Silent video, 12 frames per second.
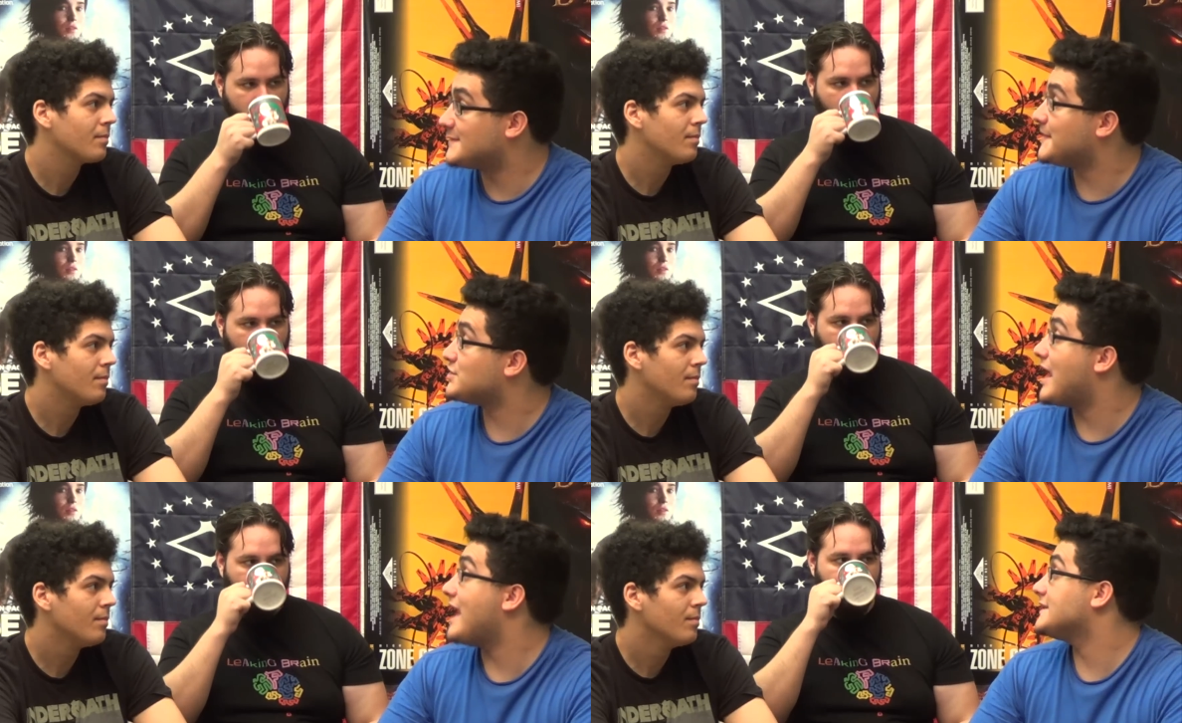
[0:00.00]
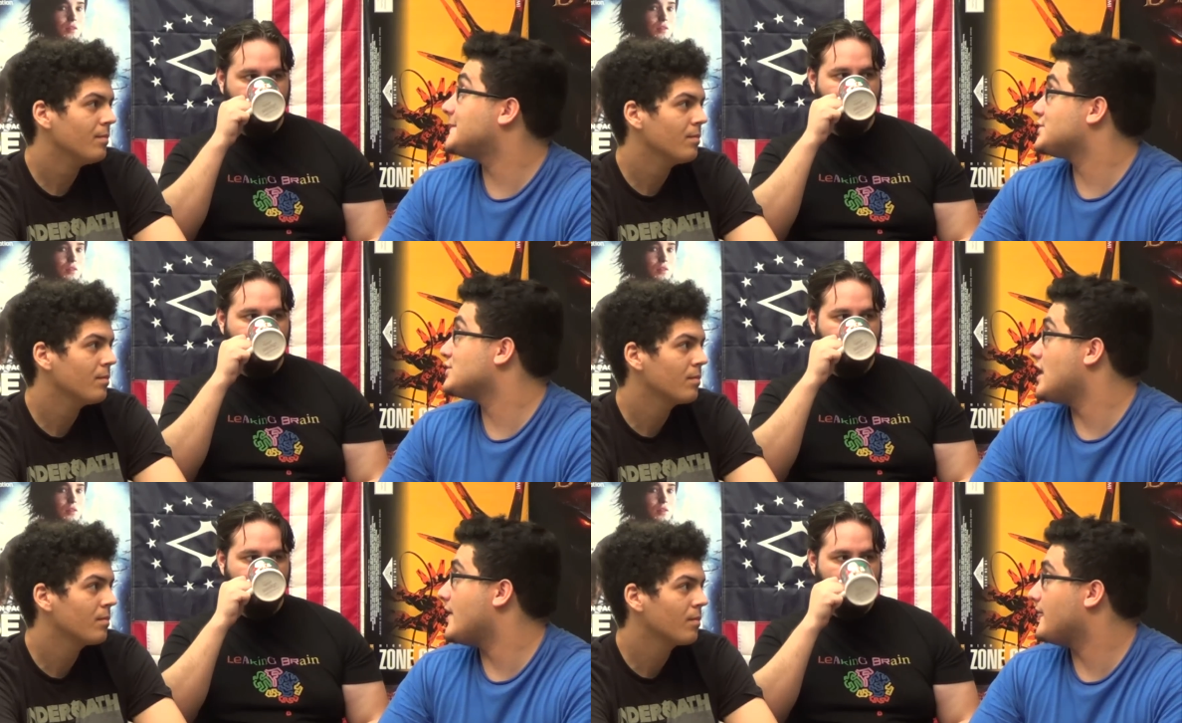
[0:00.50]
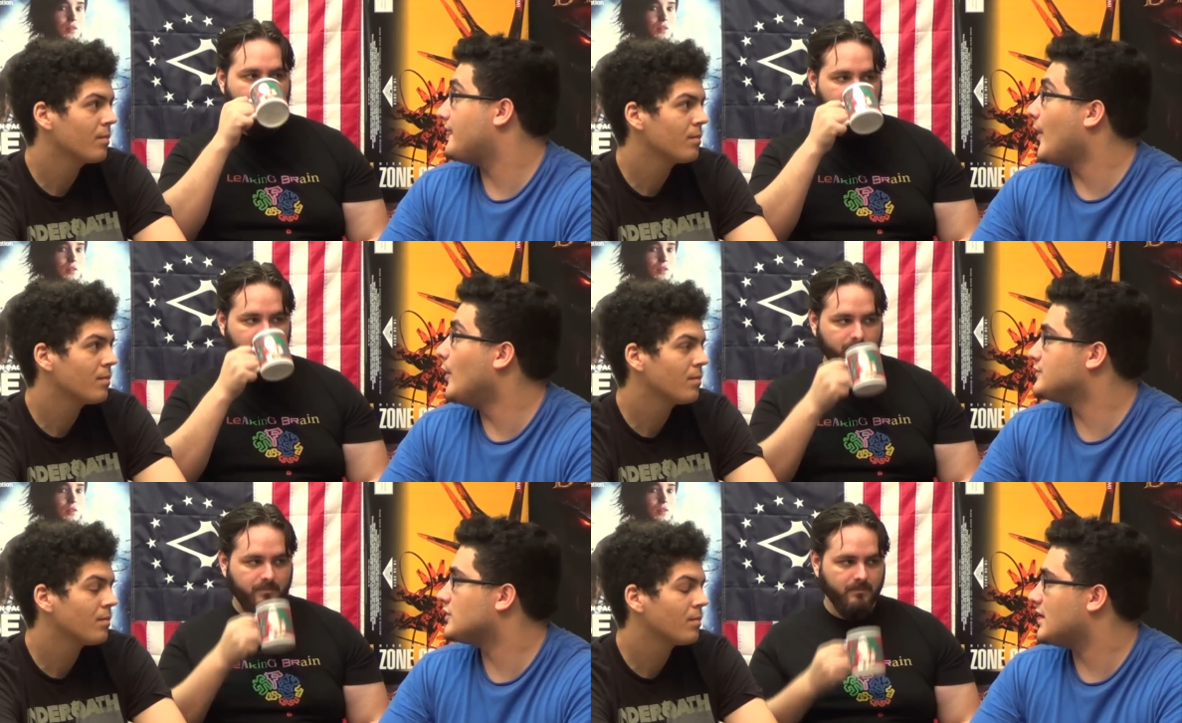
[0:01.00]
Speaker 1: especially and especially now that
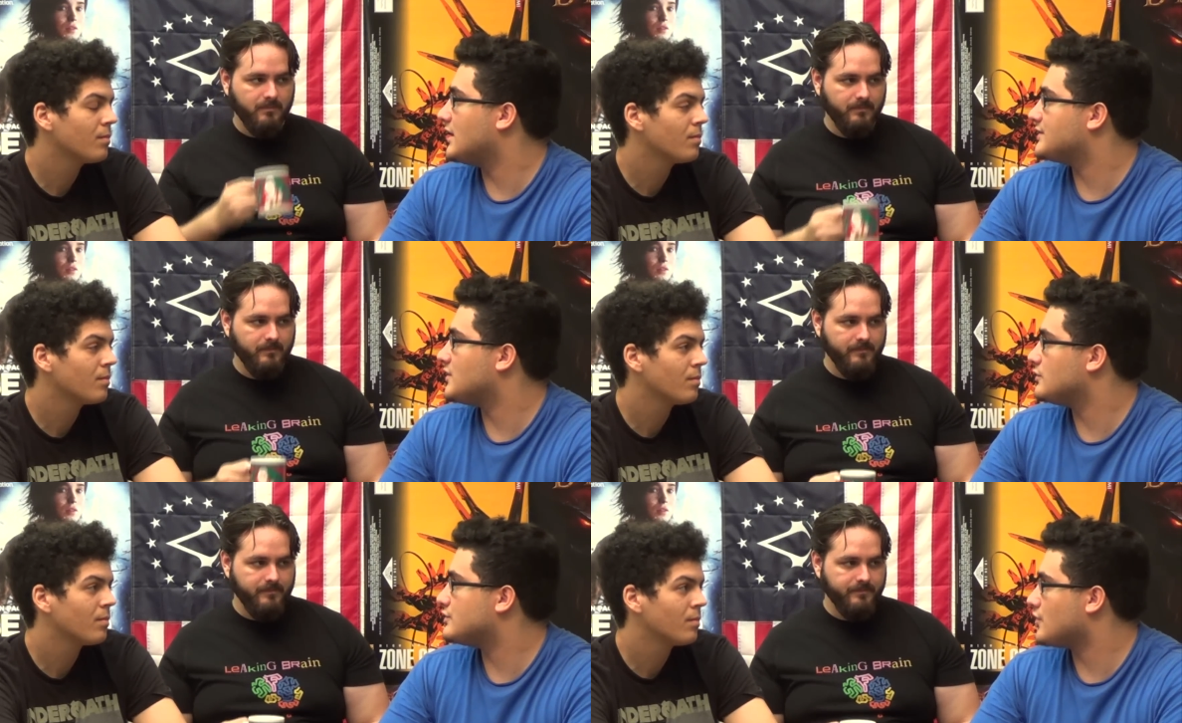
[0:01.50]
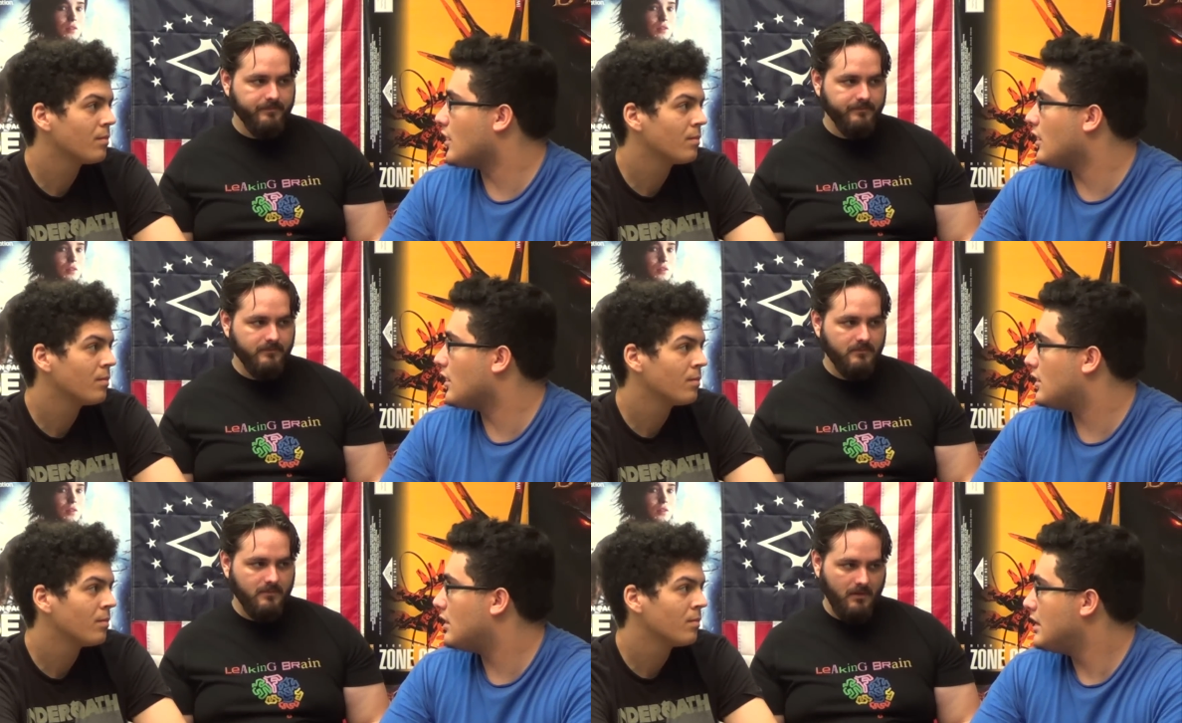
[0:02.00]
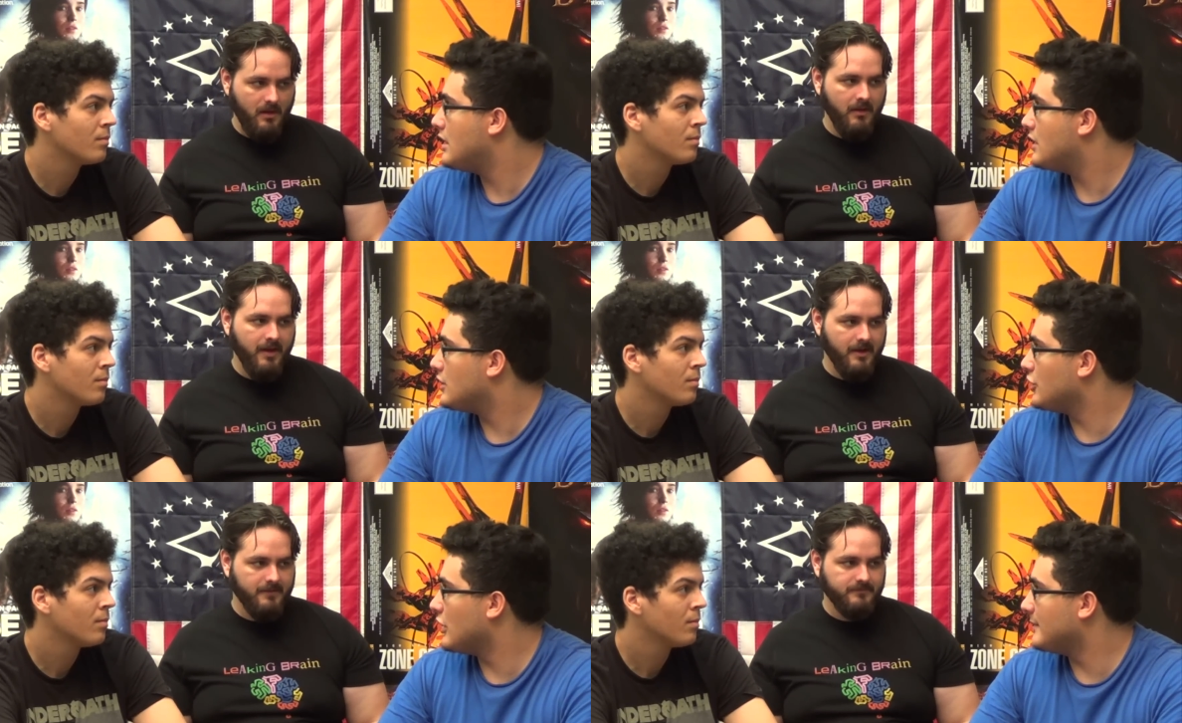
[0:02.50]
phones are getting so strong
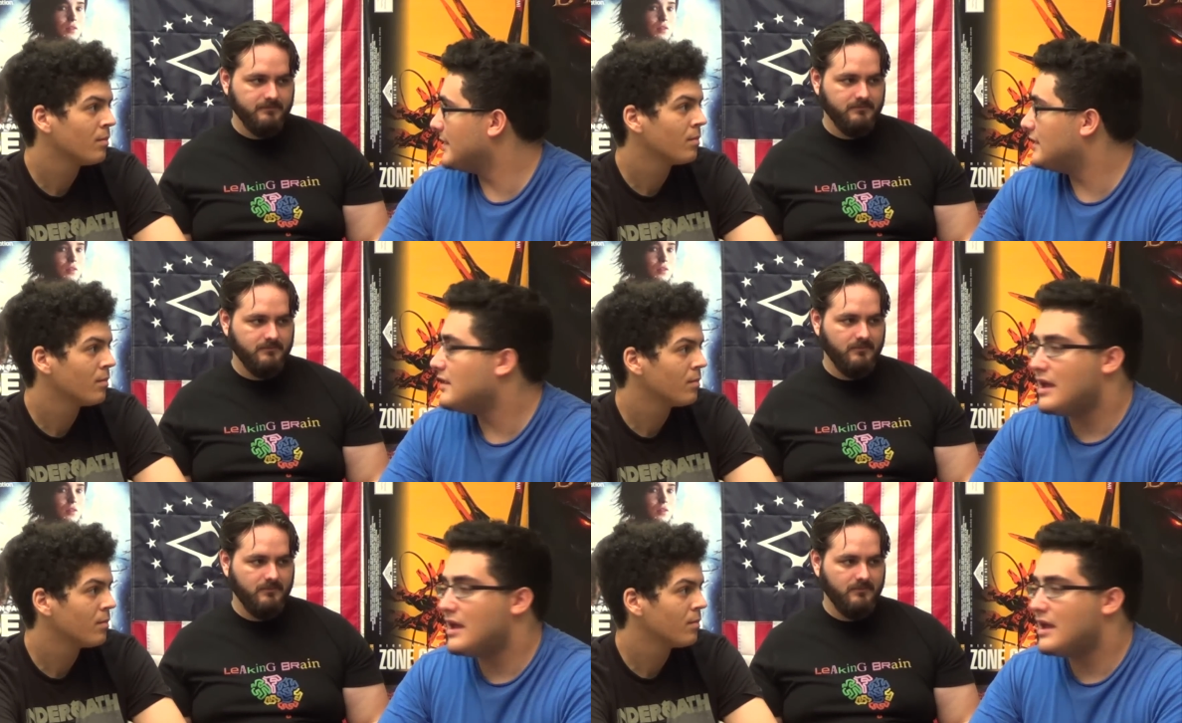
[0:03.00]
yeah. You know what I mean?